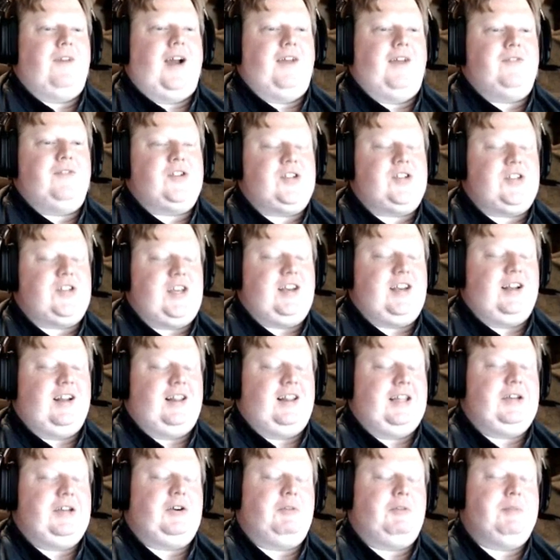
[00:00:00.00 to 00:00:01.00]
I've seen a
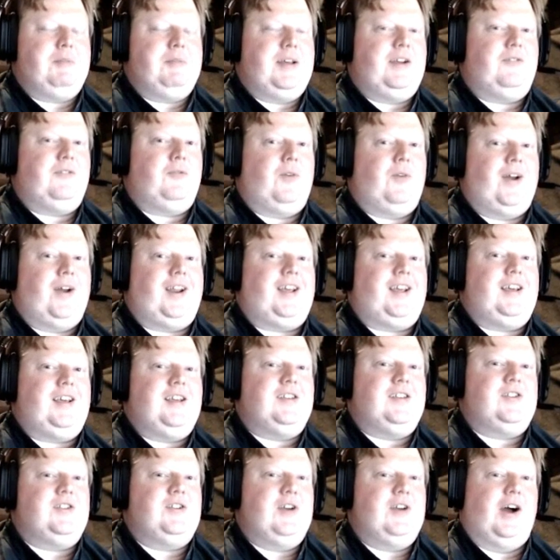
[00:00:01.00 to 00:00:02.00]
little bit of what
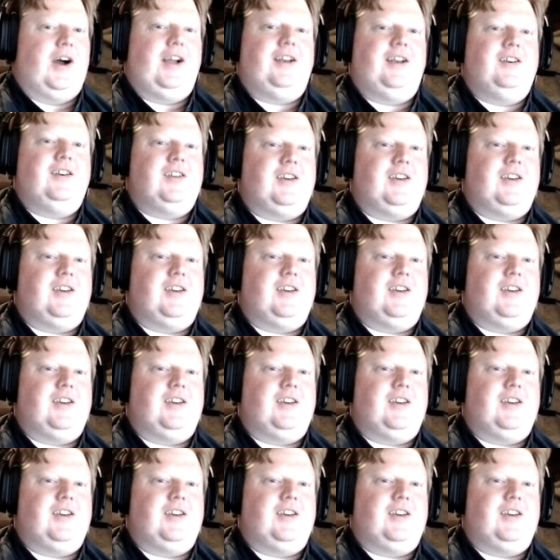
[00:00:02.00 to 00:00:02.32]
he's done